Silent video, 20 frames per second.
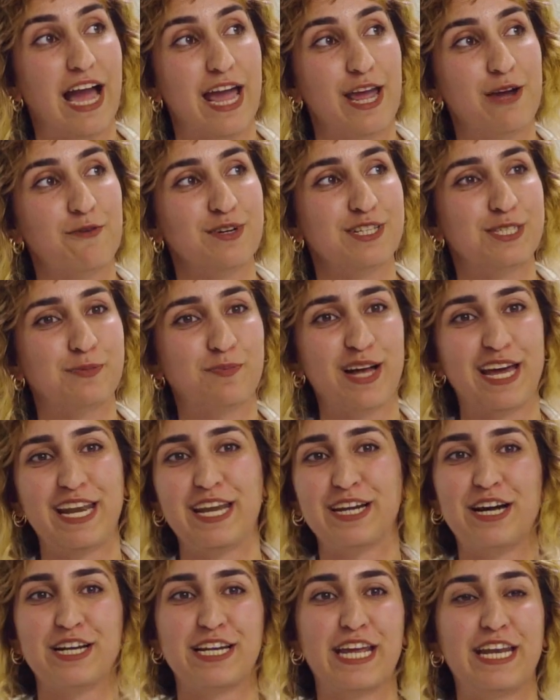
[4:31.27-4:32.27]
I was
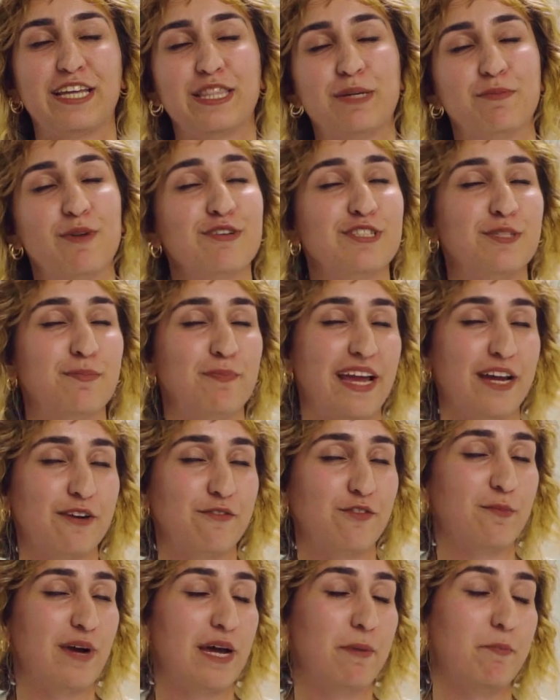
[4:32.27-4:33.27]
planning on getting the most bang
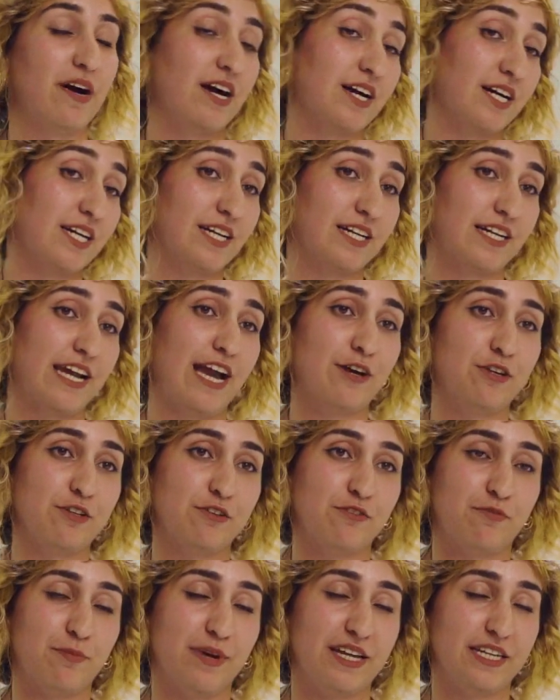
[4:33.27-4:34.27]
for my buck out
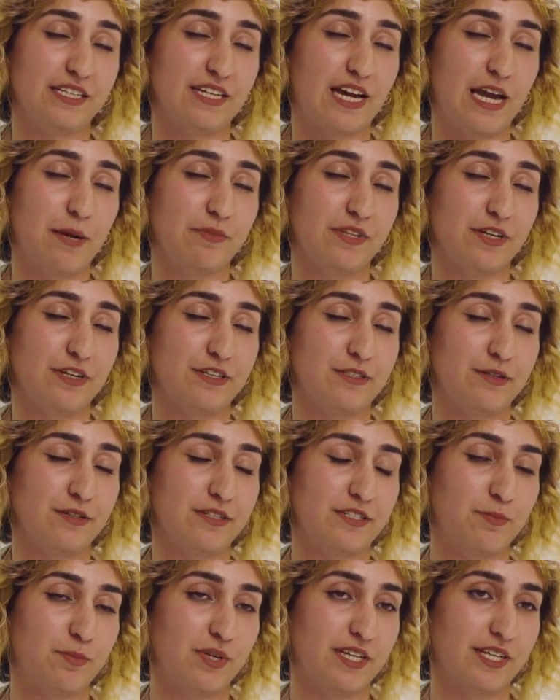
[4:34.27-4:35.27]
of my time there, so to
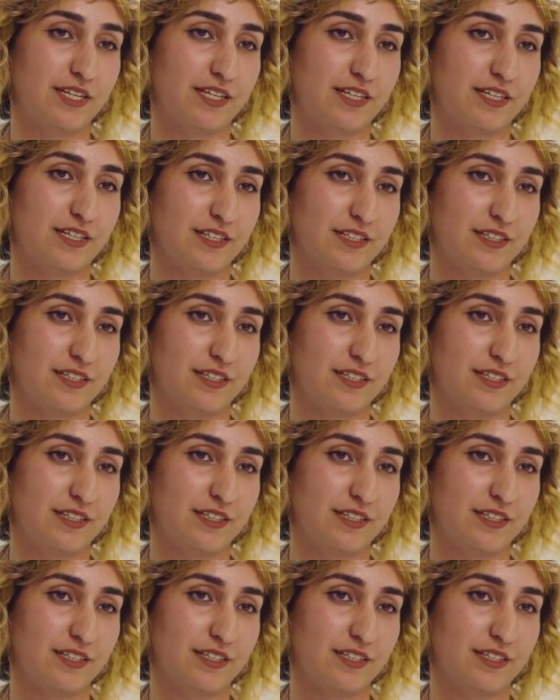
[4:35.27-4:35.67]
speak